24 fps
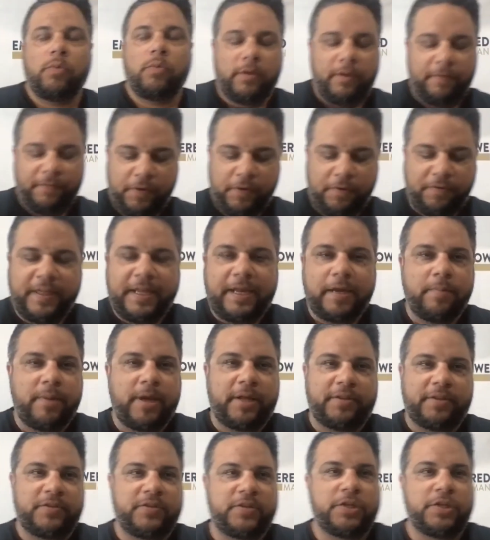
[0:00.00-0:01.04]
If you think
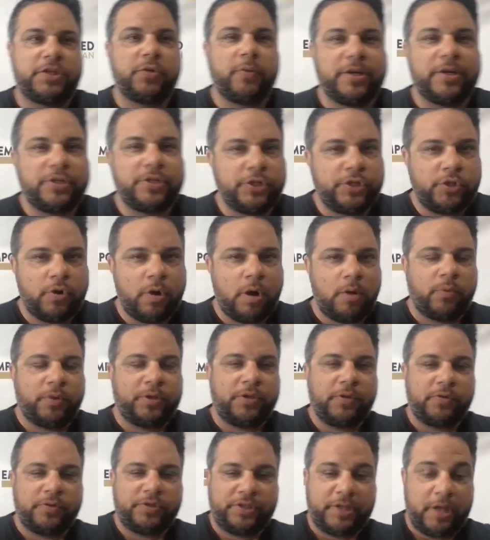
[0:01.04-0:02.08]
about the situations you are with
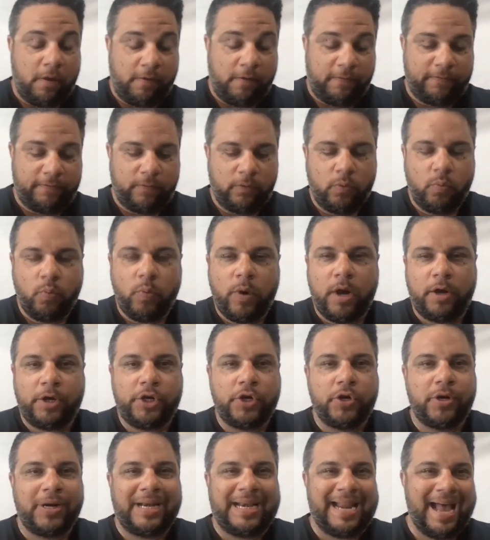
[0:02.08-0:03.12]
yourself where
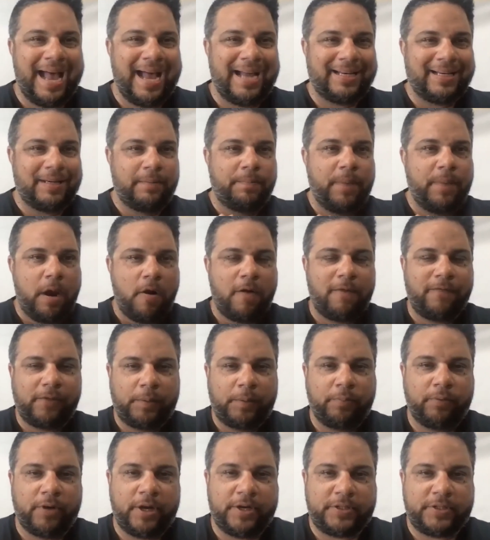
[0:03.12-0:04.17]
you're not powerfully
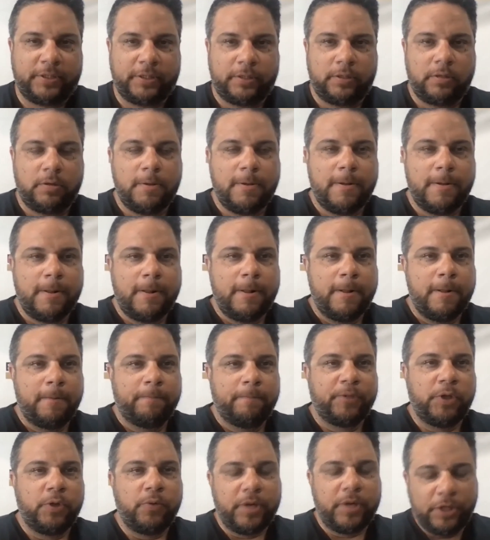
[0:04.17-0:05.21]
present,
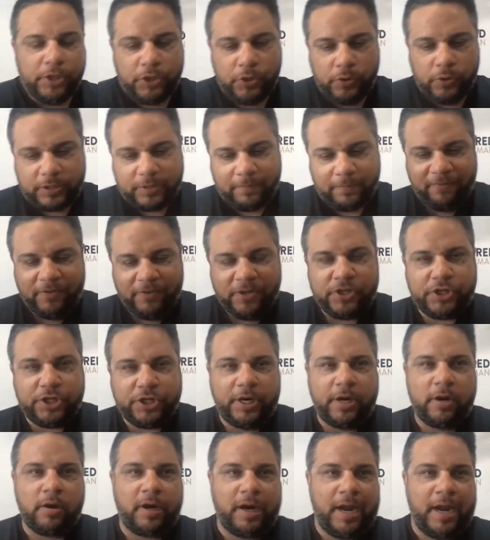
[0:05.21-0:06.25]
you can do some
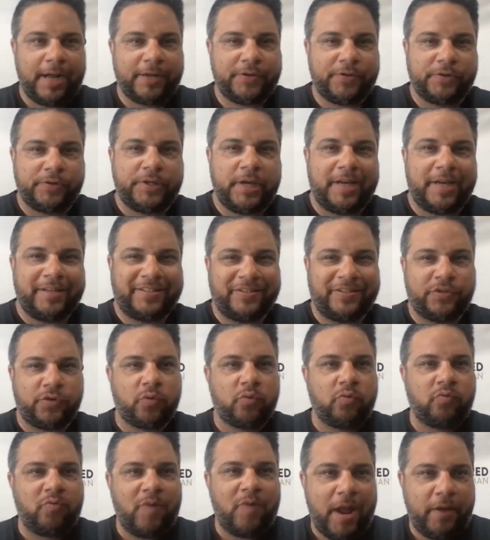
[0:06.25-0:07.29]
visioneering exercises
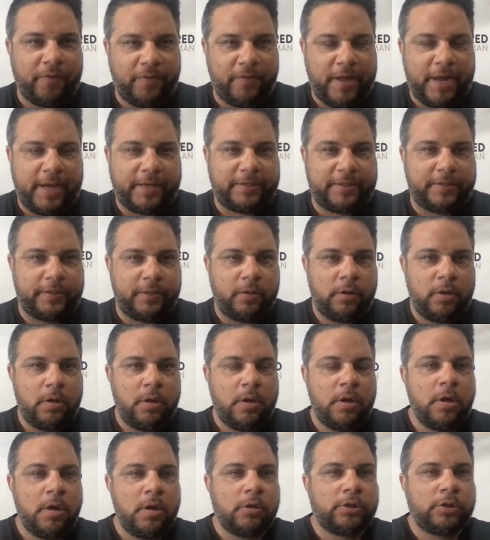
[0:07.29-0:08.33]
around that,
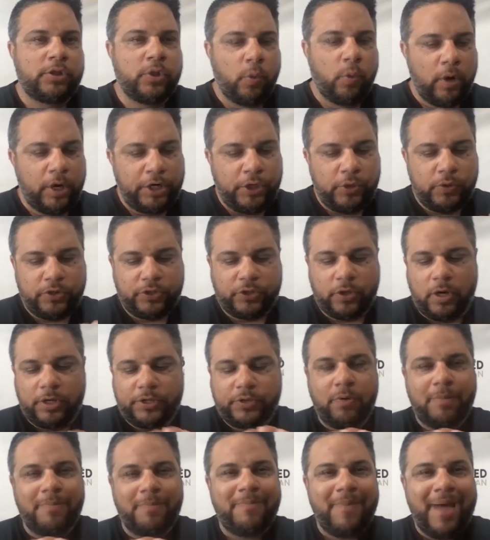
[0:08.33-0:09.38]
to where you start
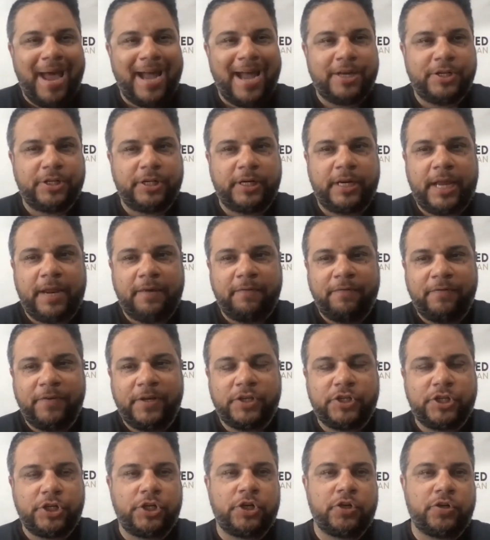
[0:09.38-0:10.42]
to imagine and
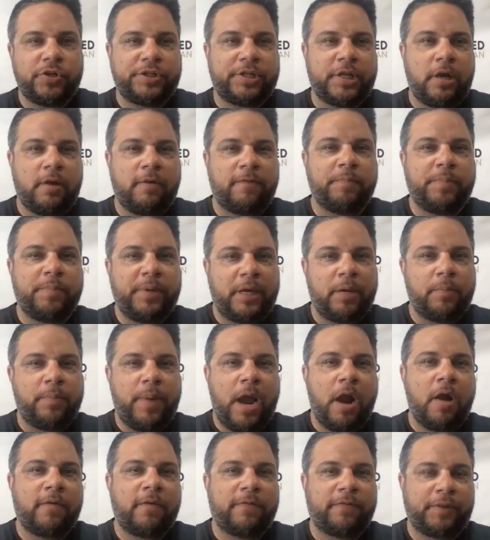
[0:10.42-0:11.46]
vision yourself being
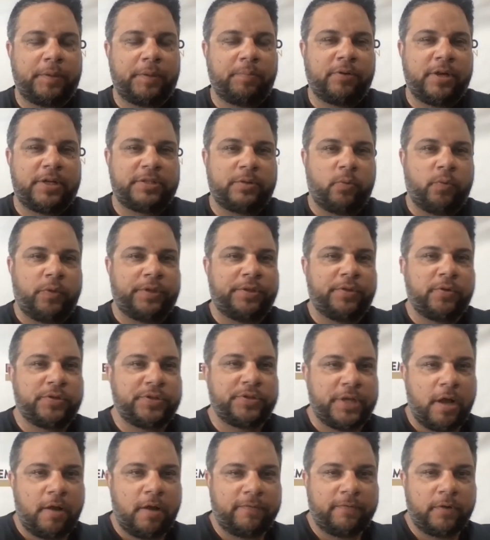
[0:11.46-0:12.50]
powerfully present with
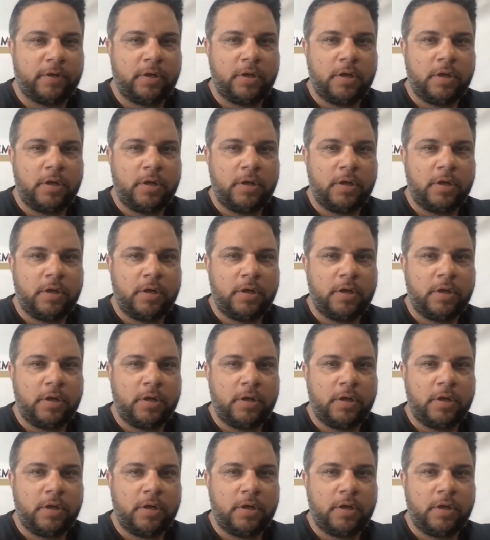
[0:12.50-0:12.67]
yourself,